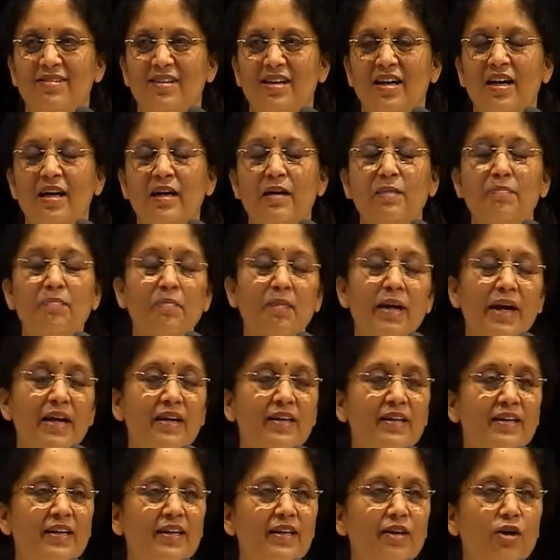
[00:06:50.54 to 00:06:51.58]
And
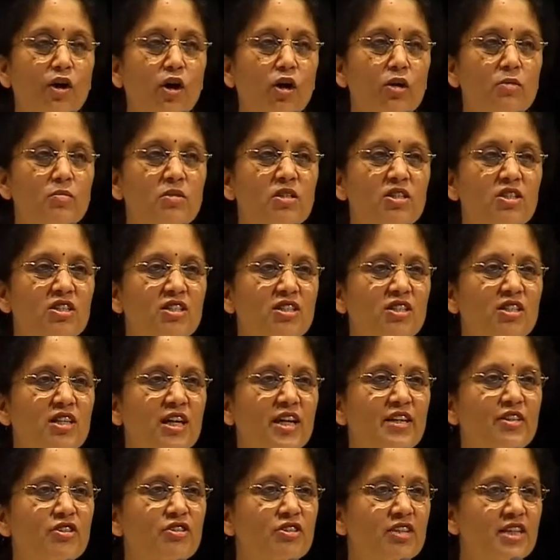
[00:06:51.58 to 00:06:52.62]
apparently God was just
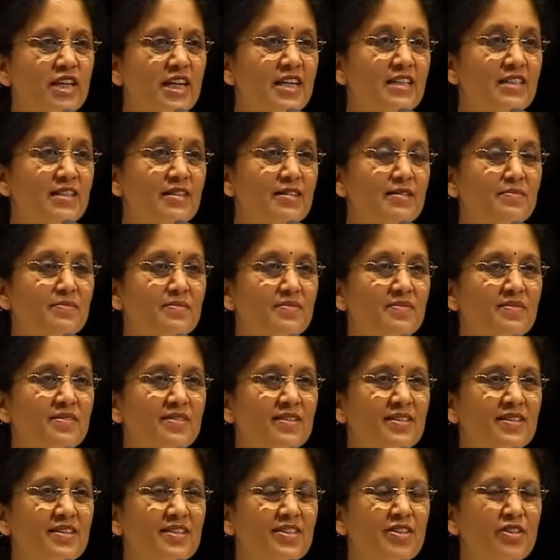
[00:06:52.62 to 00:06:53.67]
trying to test him,
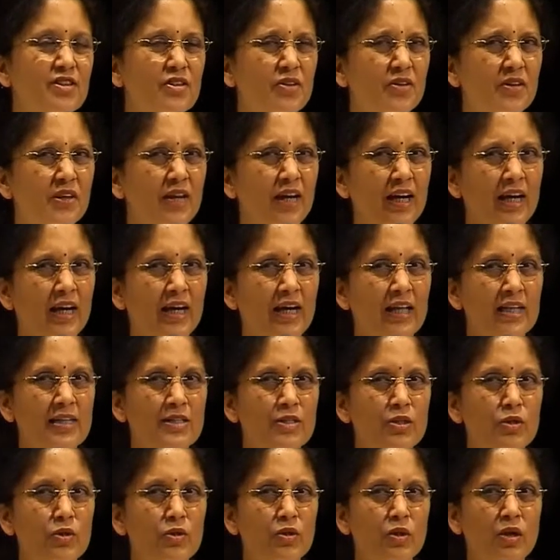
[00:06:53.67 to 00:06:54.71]
you know.
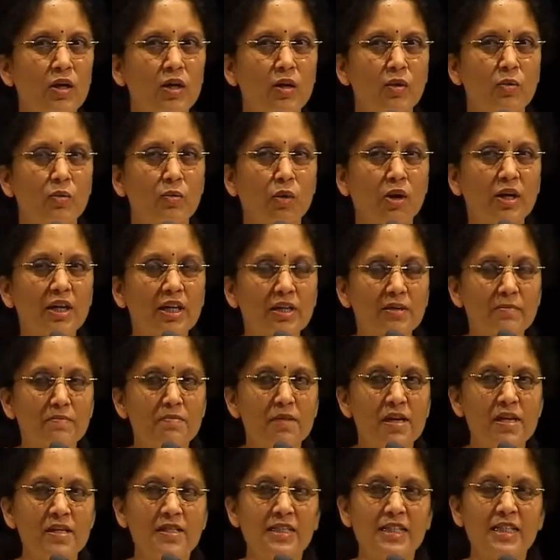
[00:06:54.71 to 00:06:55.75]
So what it
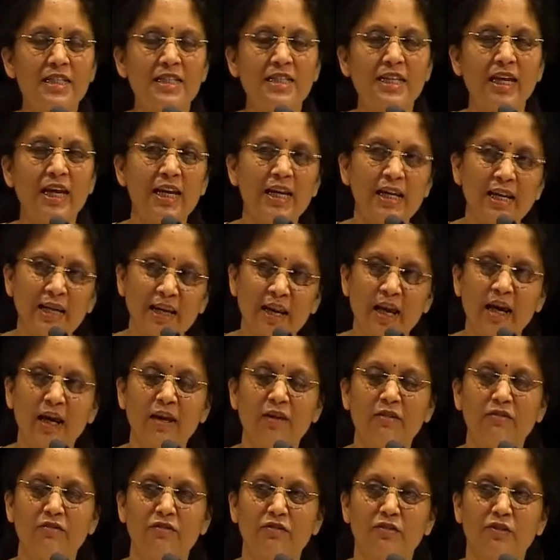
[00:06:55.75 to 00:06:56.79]
means is in
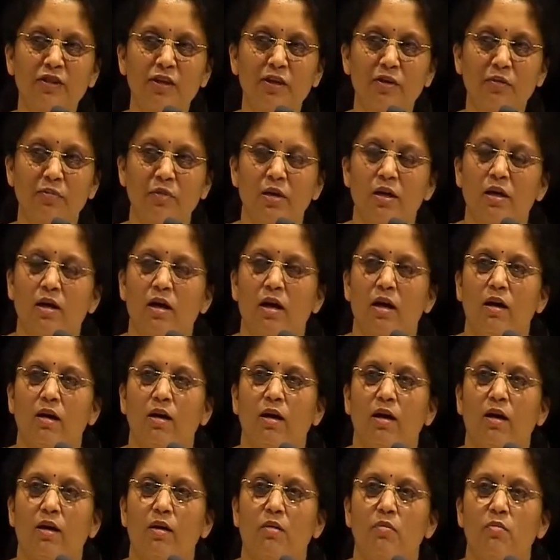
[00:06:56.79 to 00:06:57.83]
life,
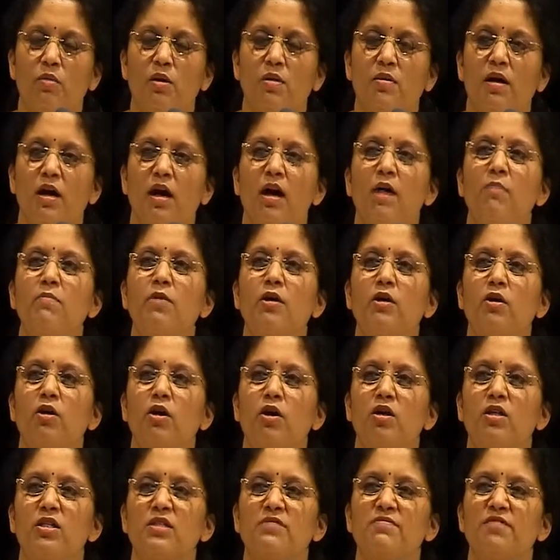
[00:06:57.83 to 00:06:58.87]
we come
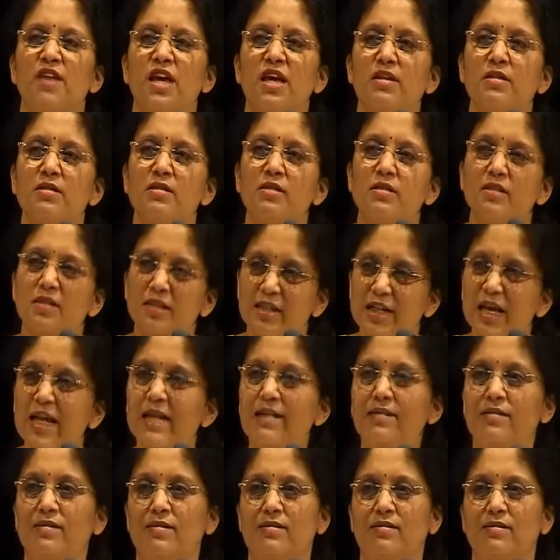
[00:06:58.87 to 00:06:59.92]
across various
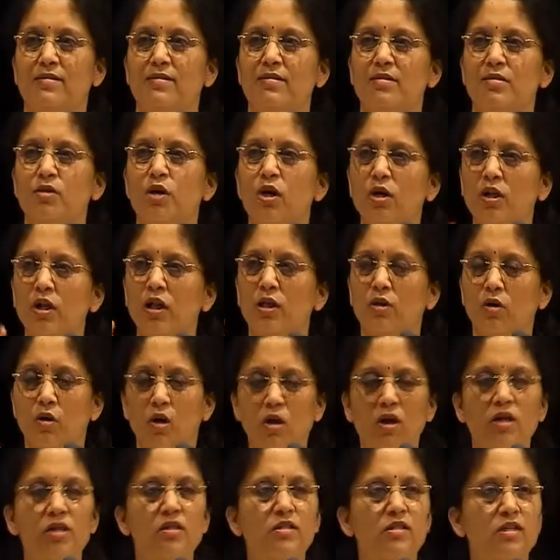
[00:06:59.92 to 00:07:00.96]
tests. It's not that
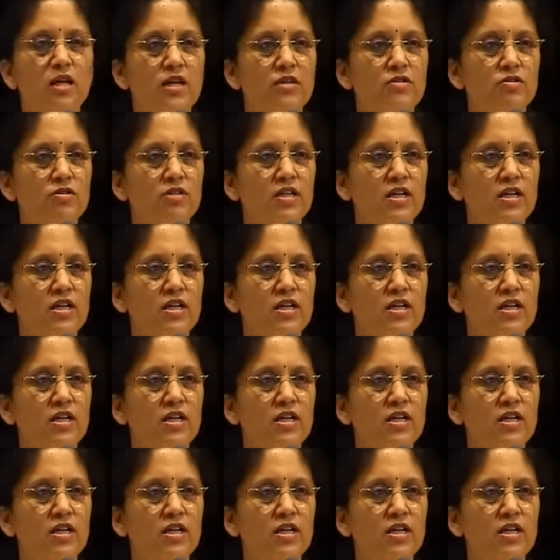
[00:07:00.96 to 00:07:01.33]
God is trying to